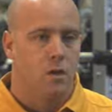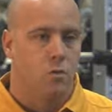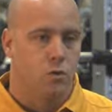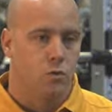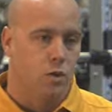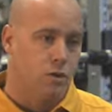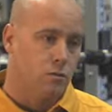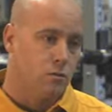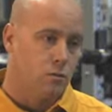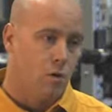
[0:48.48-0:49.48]
which
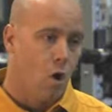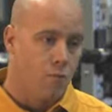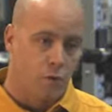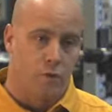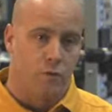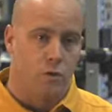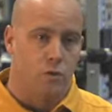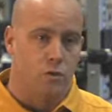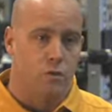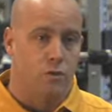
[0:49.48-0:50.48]
will hopefully
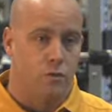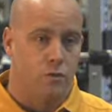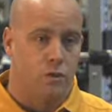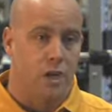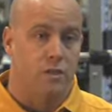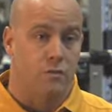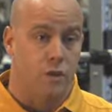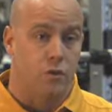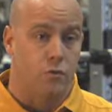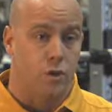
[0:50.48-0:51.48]
reduce the chance of
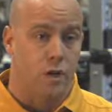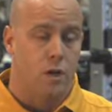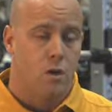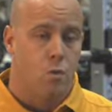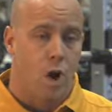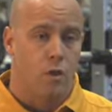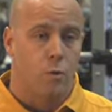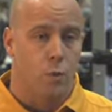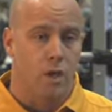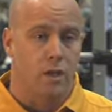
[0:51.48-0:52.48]
injury while
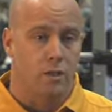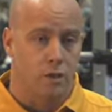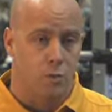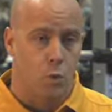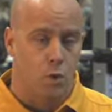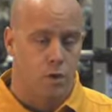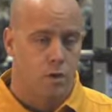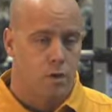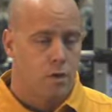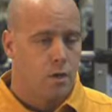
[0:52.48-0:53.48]
they're playing their sport.
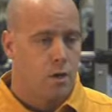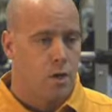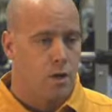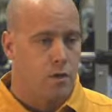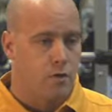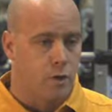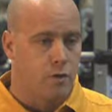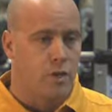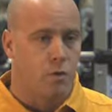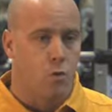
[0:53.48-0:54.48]
The
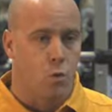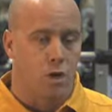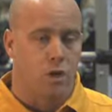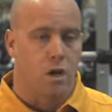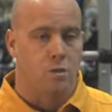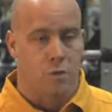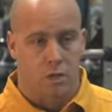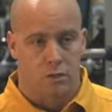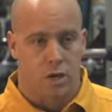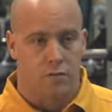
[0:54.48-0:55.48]
third thing we work on,
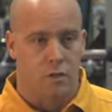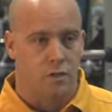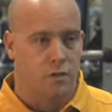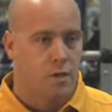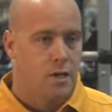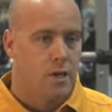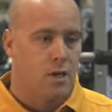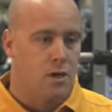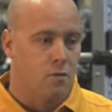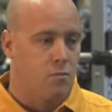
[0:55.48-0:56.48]
mental toughness.
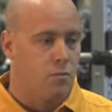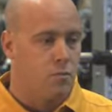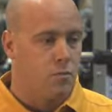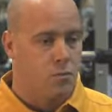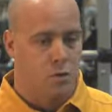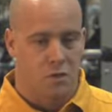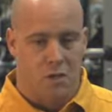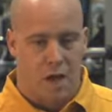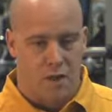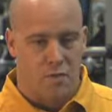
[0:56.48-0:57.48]
There's
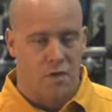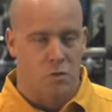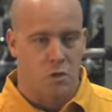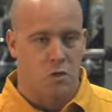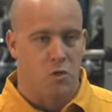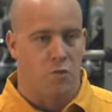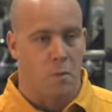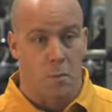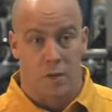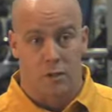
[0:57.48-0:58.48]
a lot of things we do
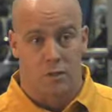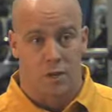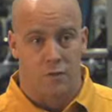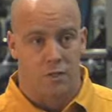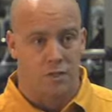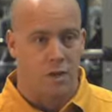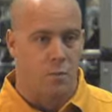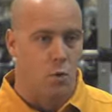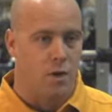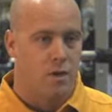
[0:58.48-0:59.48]
from a mental toughness
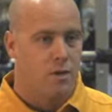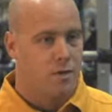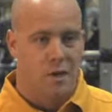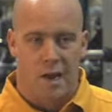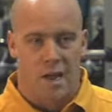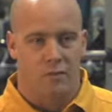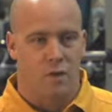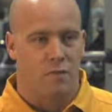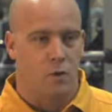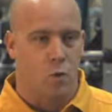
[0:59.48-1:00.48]
standpoint. You got to
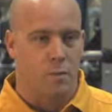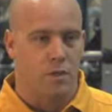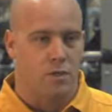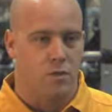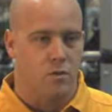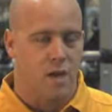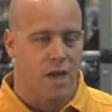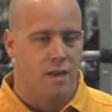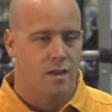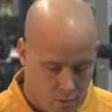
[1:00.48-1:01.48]
have tough equipment to do
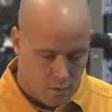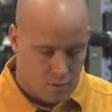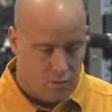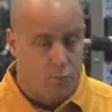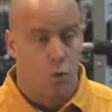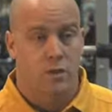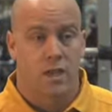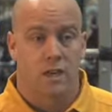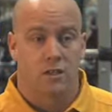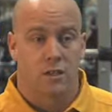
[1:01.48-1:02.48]
that. The fourth
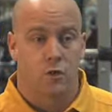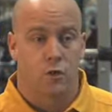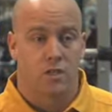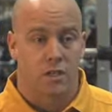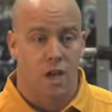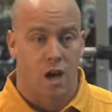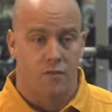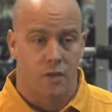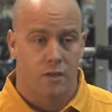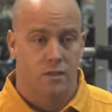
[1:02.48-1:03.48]
thing is increasing
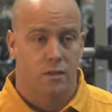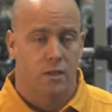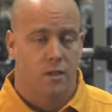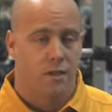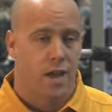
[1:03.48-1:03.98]
confidence. And